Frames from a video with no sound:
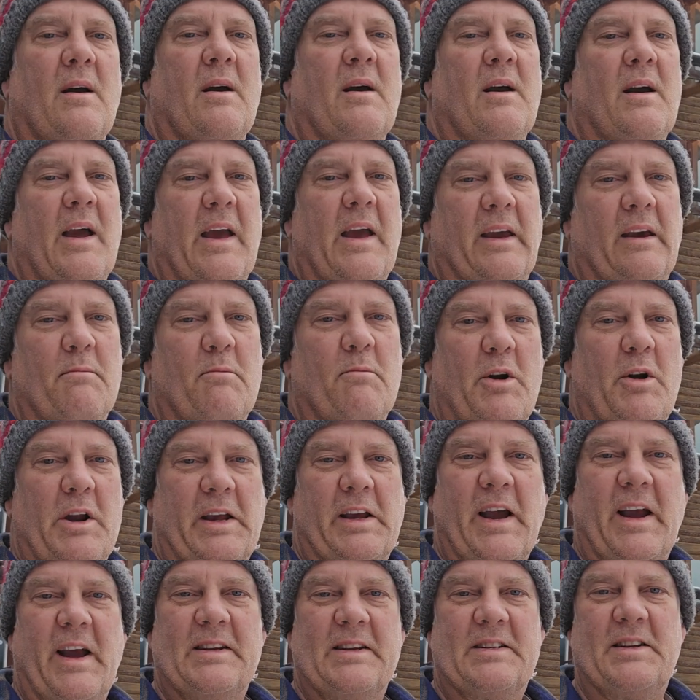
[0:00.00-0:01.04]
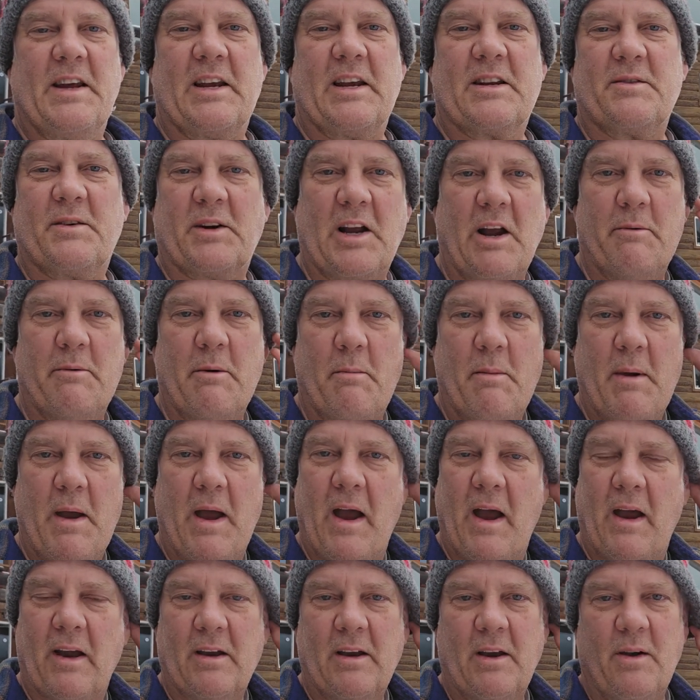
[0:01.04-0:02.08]
Hey, good morning, guys. Thanks for coming
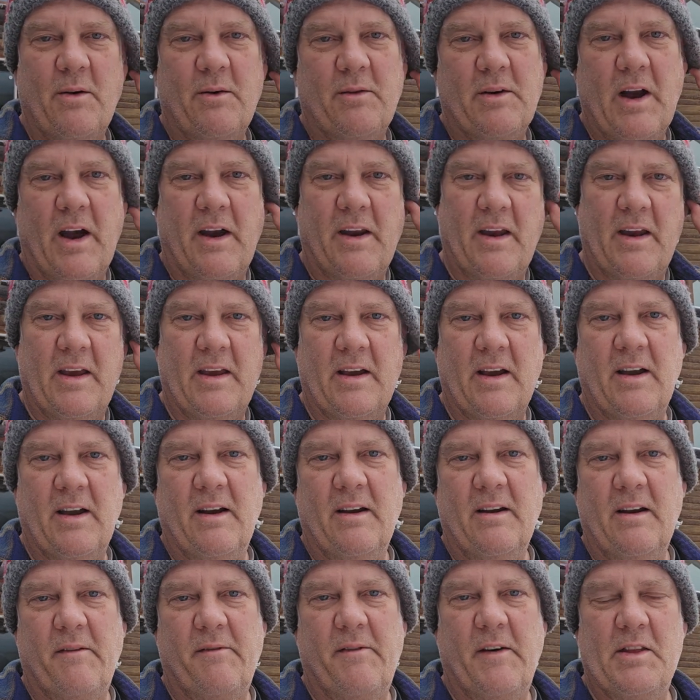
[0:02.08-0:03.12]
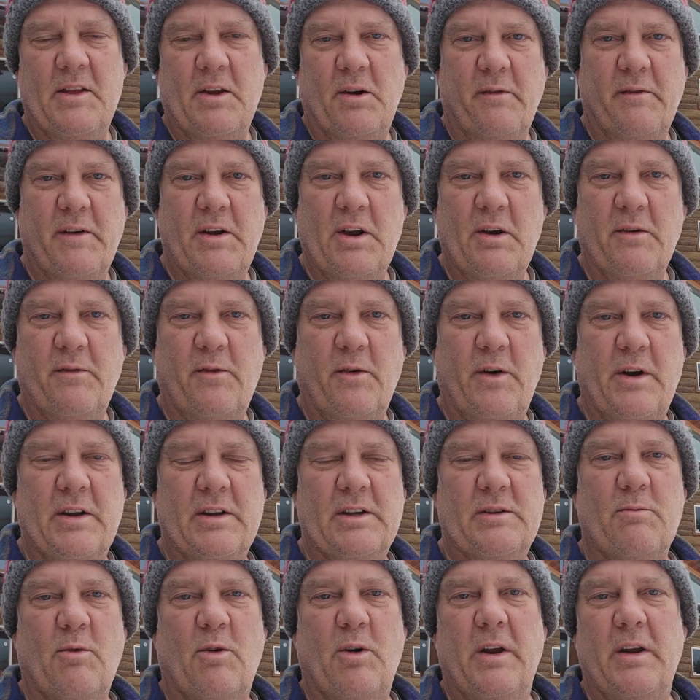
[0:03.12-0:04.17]
back. We've got a, uh, a fun little video for you this
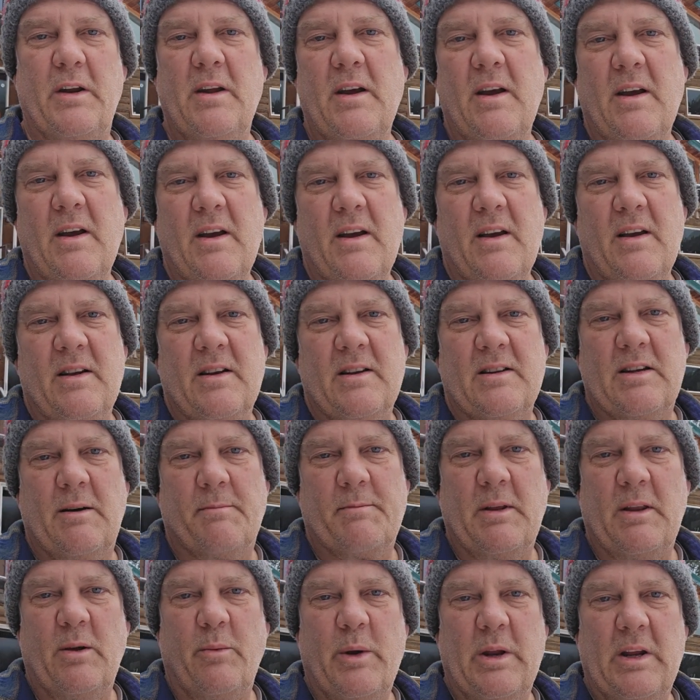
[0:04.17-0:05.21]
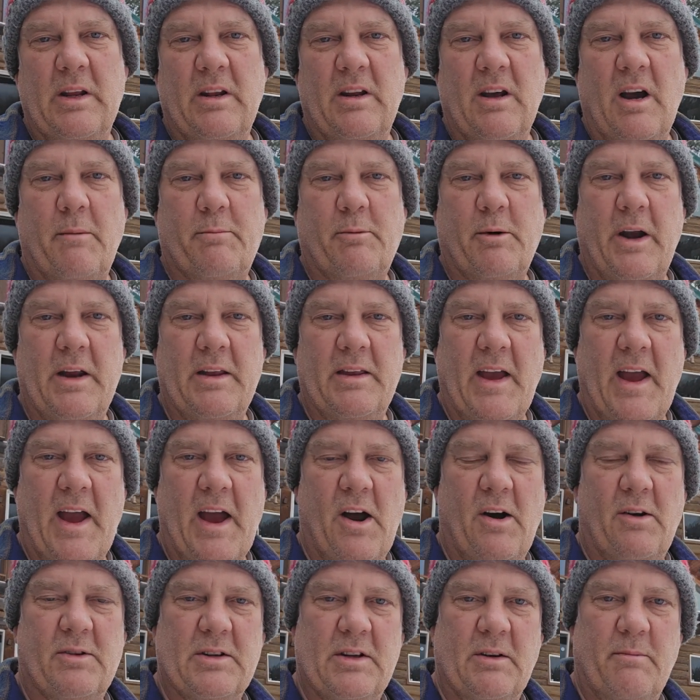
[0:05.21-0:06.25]
morning. Something that we did to upgrade the
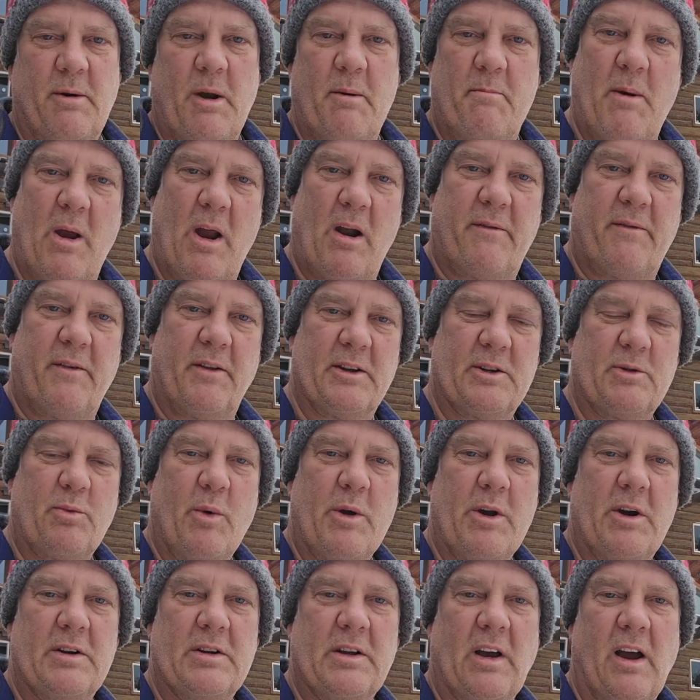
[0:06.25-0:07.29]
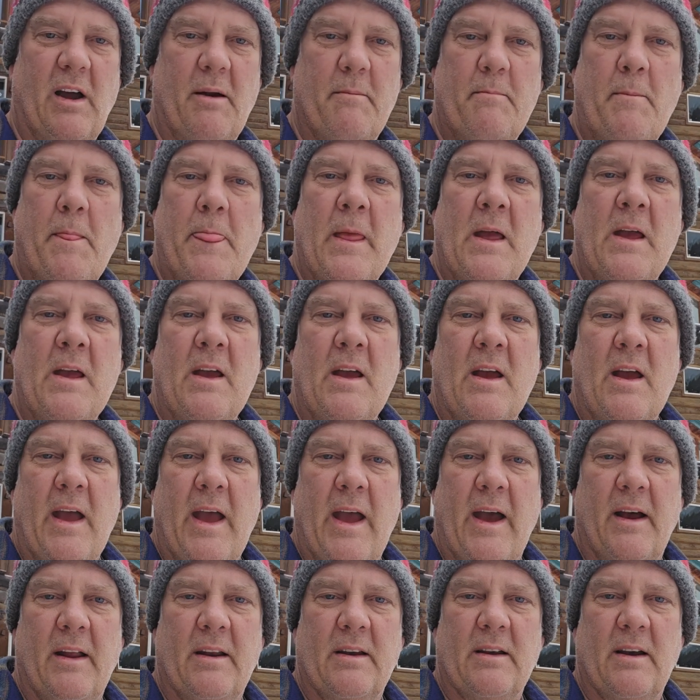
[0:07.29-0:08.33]
house and prepare for this winter time.
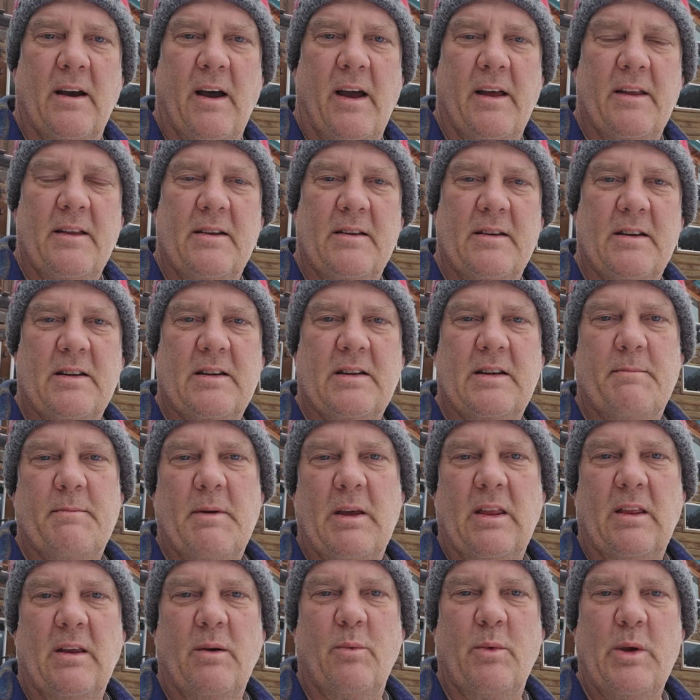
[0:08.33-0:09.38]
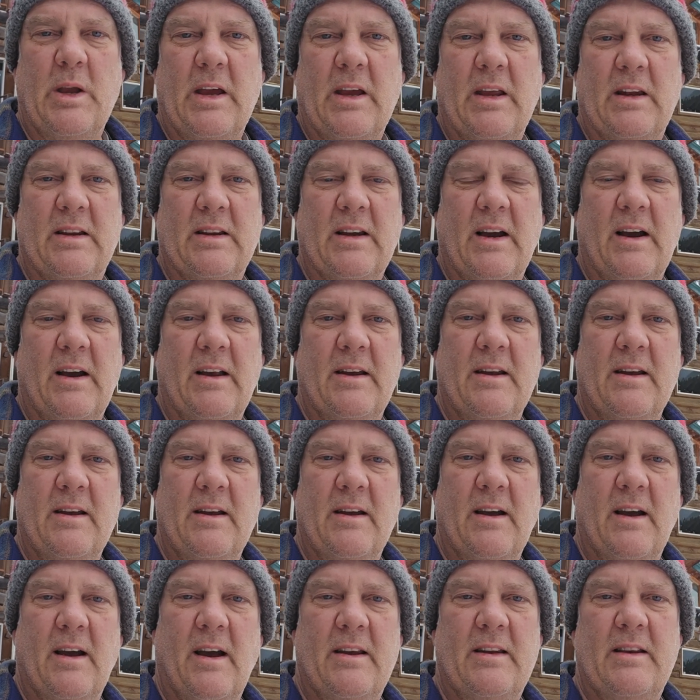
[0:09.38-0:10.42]
And uh, this is something that we had done.
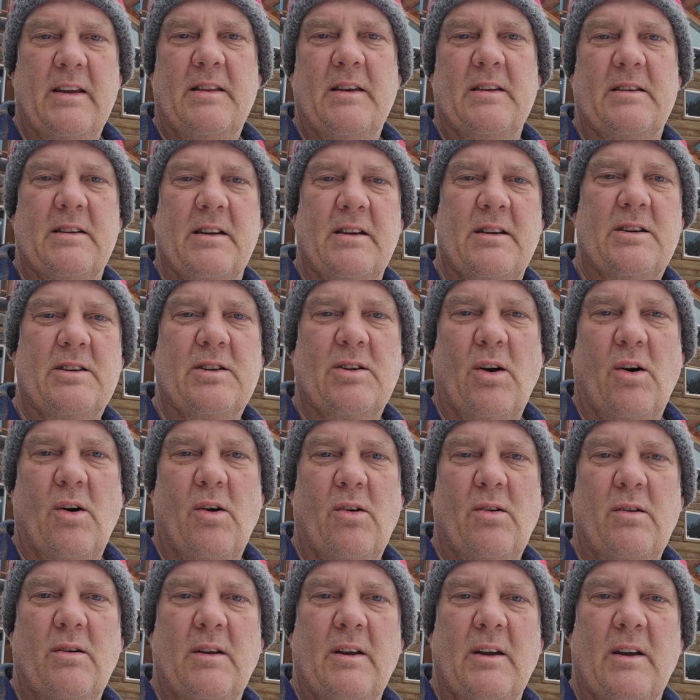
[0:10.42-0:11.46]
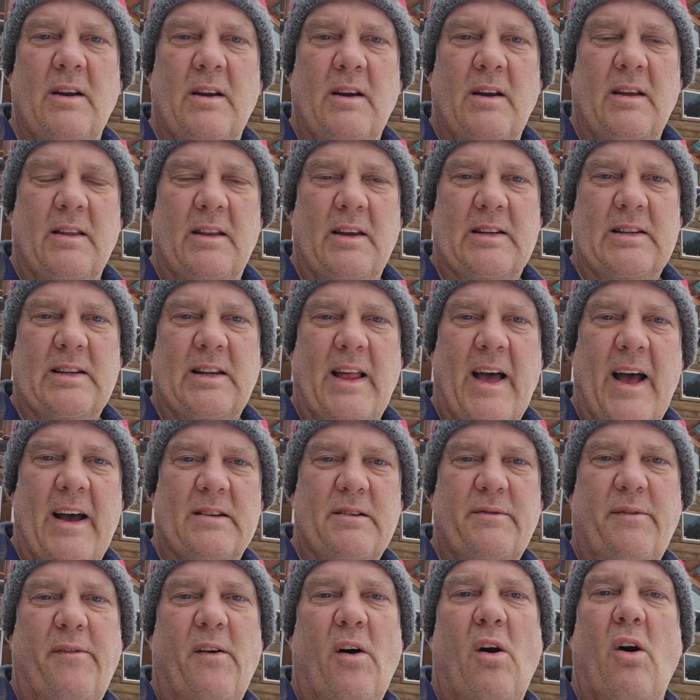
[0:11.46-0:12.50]
I did this install this last
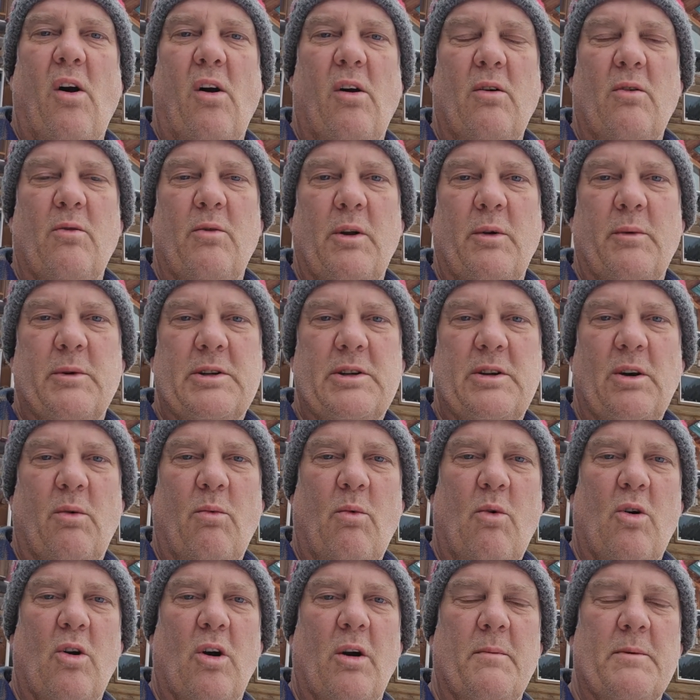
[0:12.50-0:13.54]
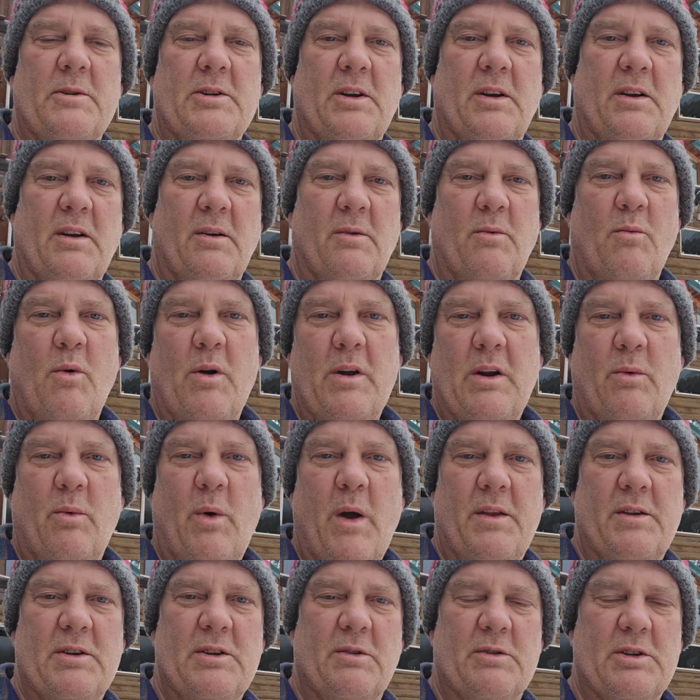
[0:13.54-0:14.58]
fall when it was still warm, so you wonder why there's
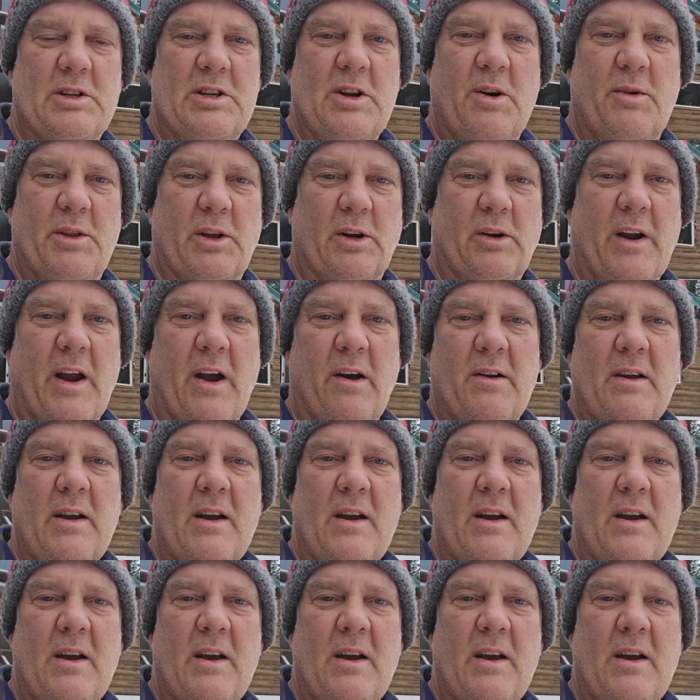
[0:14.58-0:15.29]
no snow on the ground.